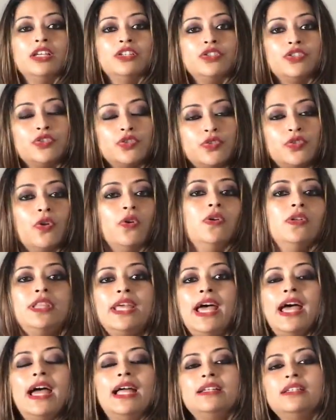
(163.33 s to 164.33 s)
so
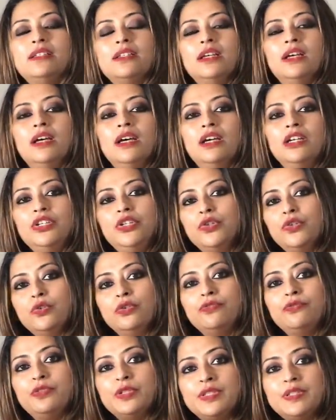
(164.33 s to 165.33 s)
that you
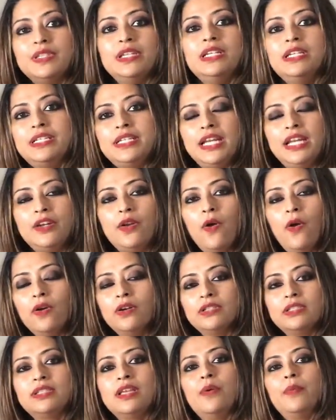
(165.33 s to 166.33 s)
could facilitate
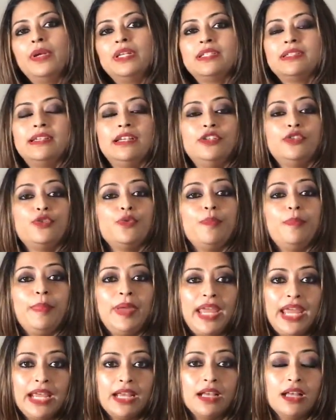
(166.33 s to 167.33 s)
Augusta Westland to
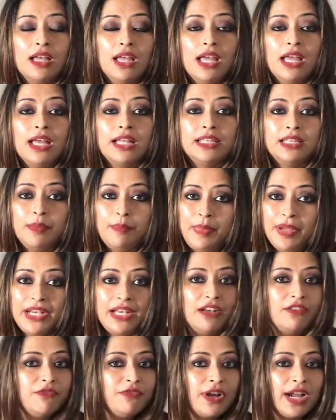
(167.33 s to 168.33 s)
make the bid,
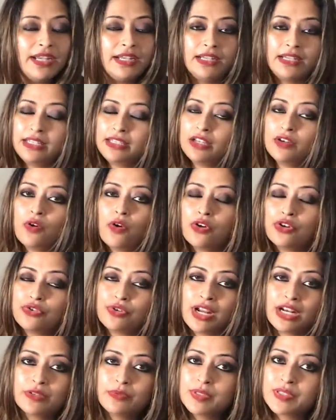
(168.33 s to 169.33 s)
and finally the
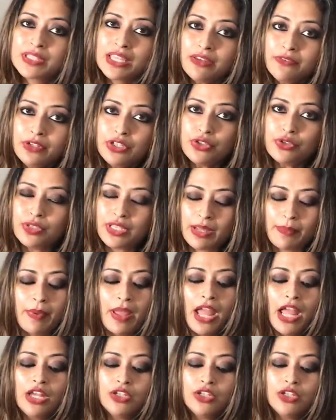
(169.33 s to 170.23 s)
contract was given to them.